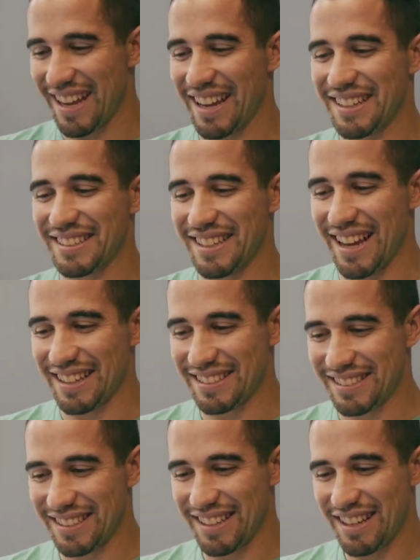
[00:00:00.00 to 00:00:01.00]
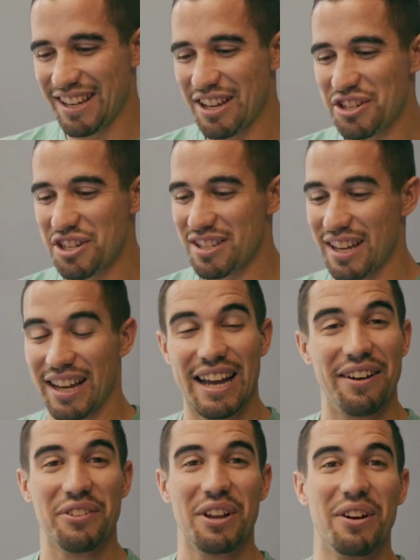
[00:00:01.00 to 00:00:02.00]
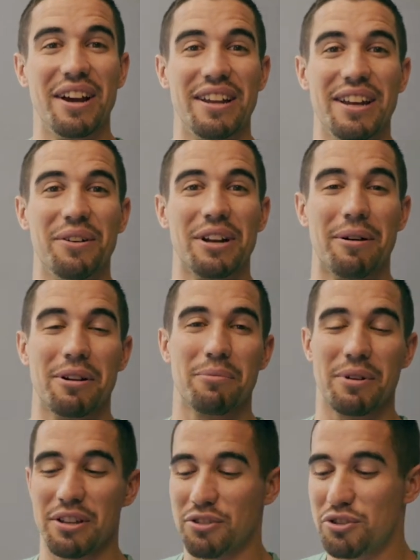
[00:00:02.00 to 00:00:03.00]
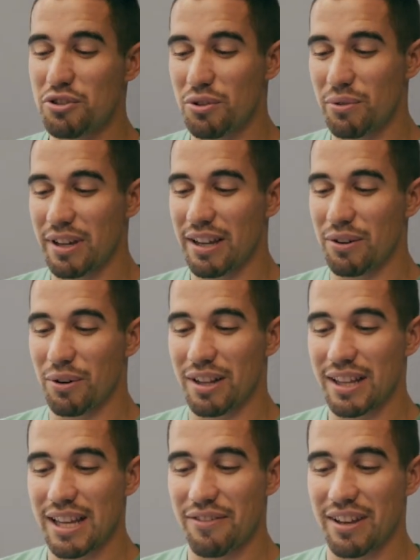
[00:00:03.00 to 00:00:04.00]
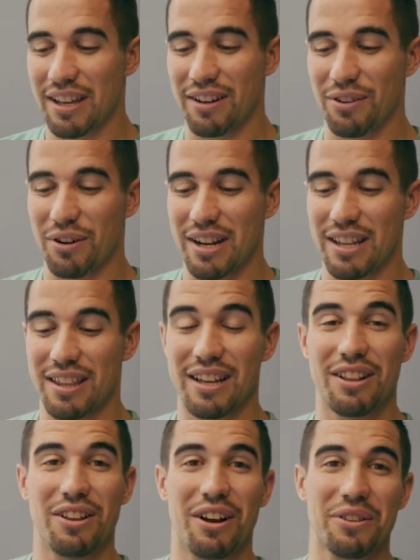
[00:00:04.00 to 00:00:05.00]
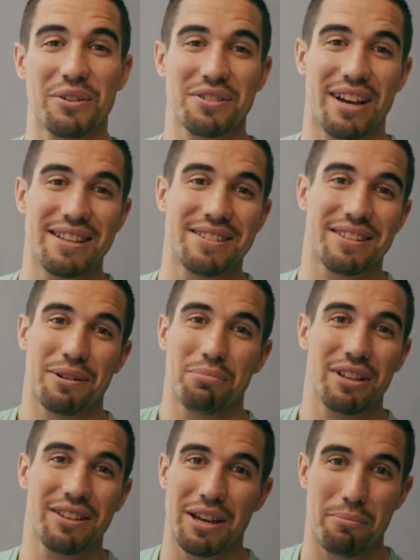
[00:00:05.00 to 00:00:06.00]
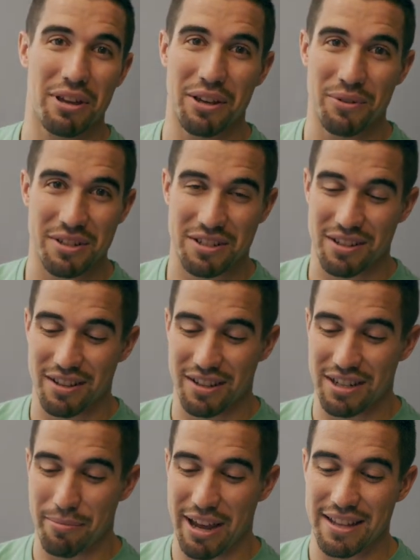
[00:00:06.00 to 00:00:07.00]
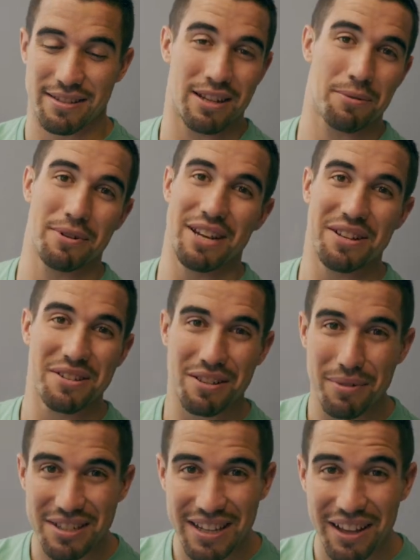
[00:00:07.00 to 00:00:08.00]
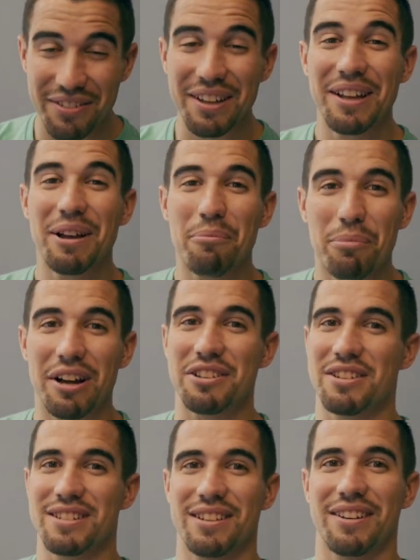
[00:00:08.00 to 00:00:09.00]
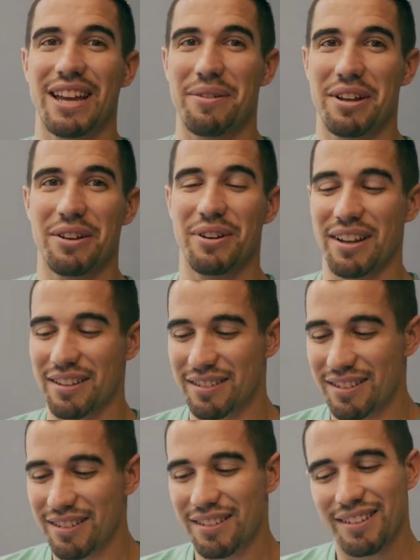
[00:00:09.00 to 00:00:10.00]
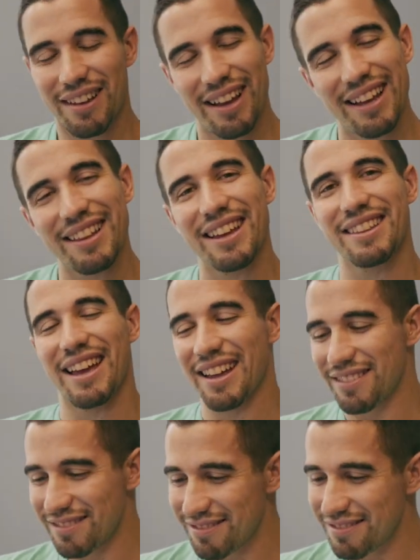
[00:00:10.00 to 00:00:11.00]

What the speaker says: sake, yes. She's like, I have no idea what I'm going to be doing or living or anything along those lines. It's completely ambiguous to the demands and expectations of myself, but she still came anyways. I like that.